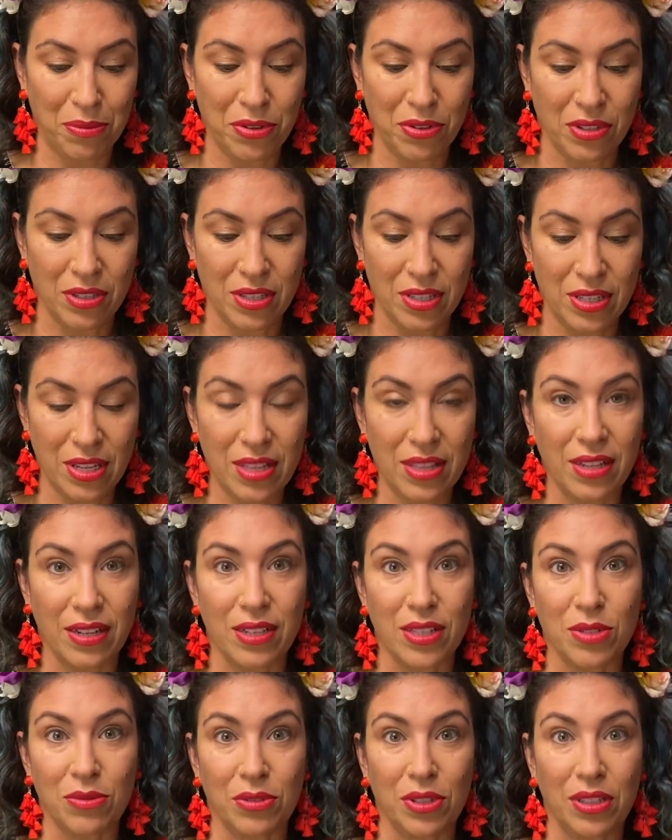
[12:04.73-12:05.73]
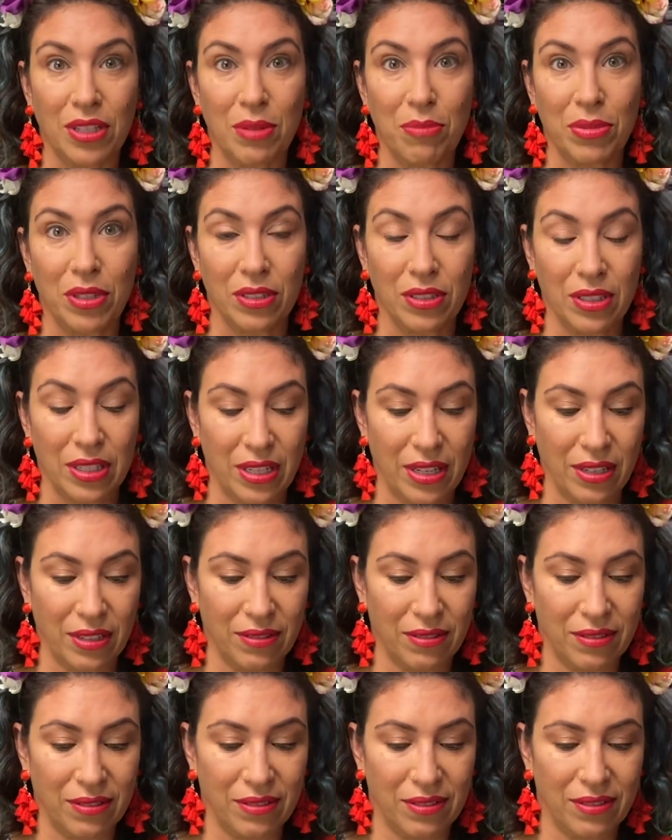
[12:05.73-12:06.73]
You can see that it's really building,
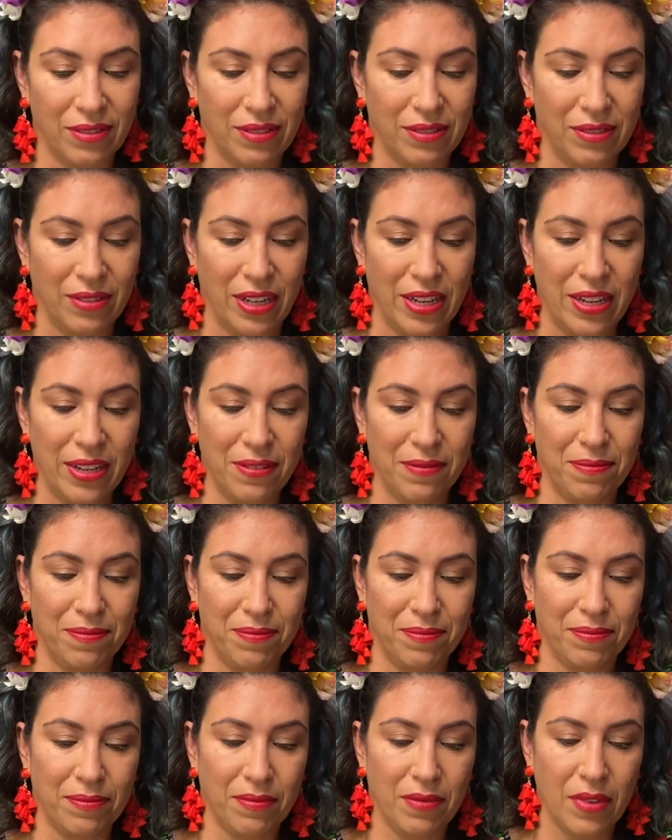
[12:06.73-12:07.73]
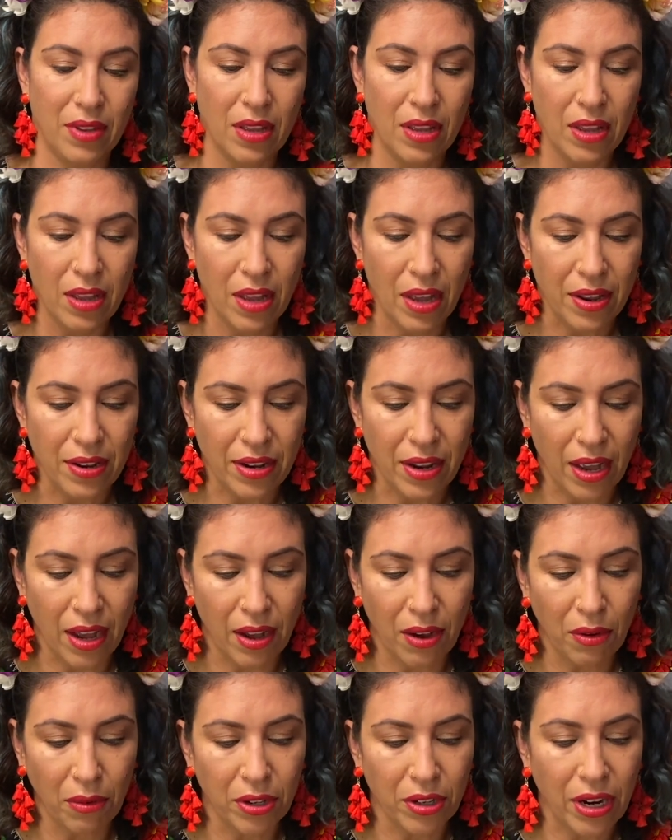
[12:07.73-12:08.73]
right? And
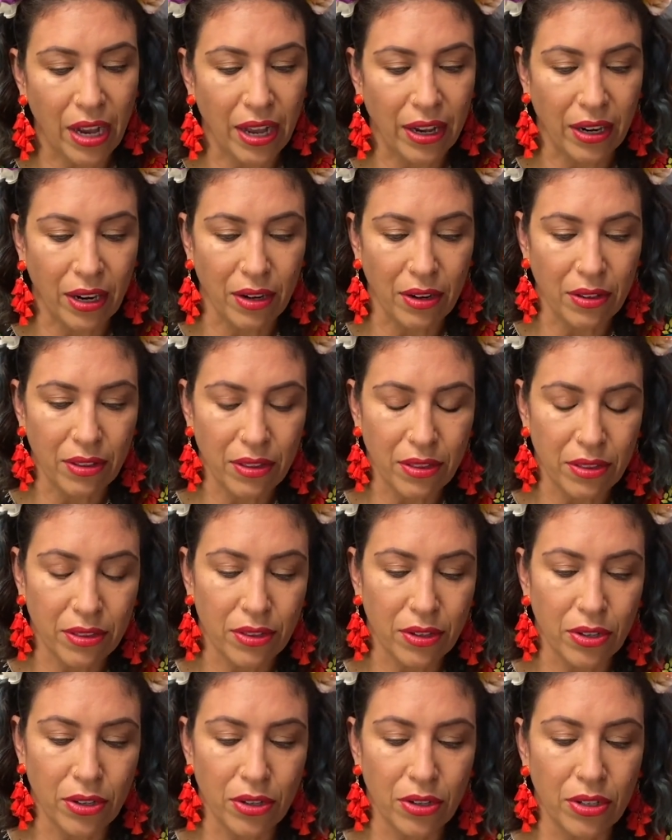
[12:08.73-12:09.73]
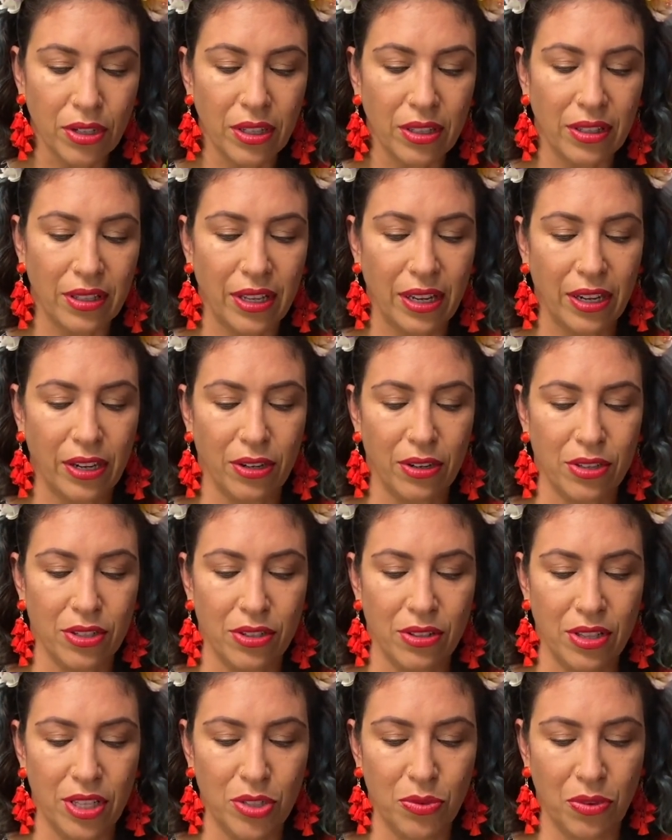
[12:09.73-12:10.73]
now we're at our 3rd layer. So
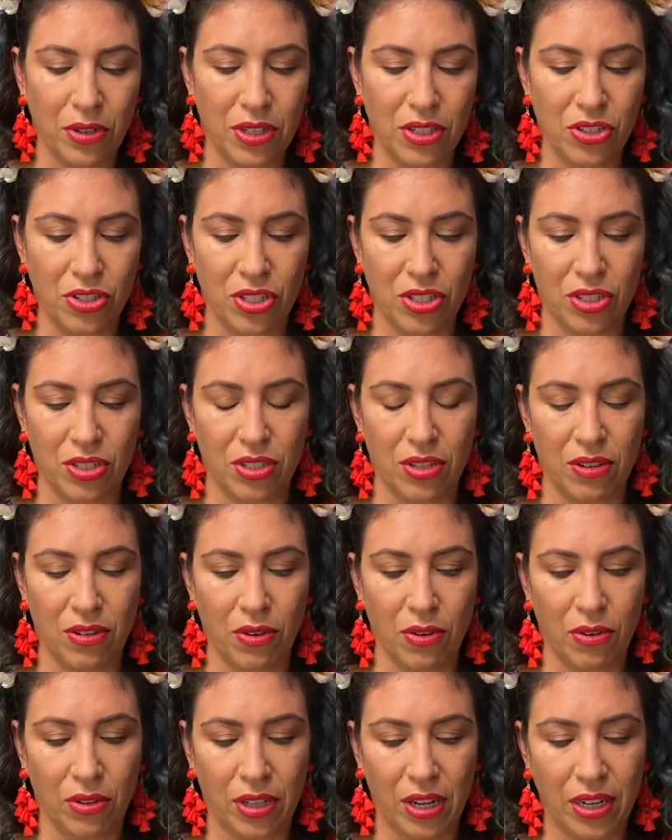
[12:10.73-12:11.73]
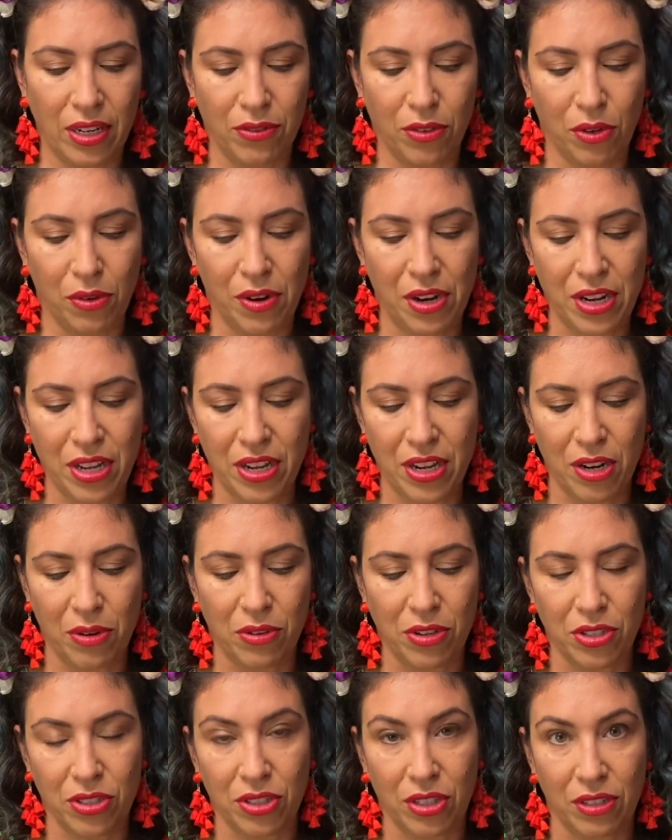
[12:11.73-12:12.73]
this one is just kind of already here. We're
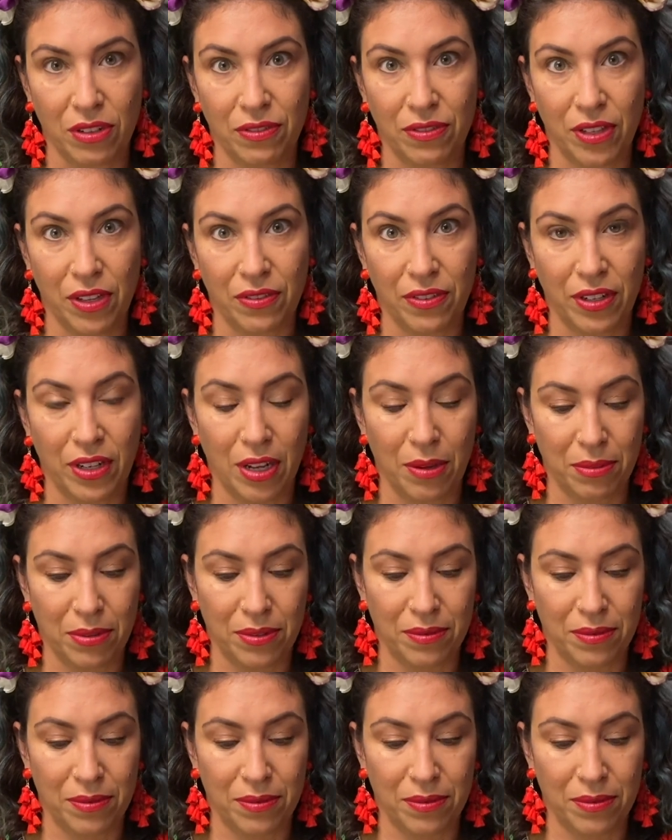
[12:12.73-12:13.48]
just gonna fluff it up.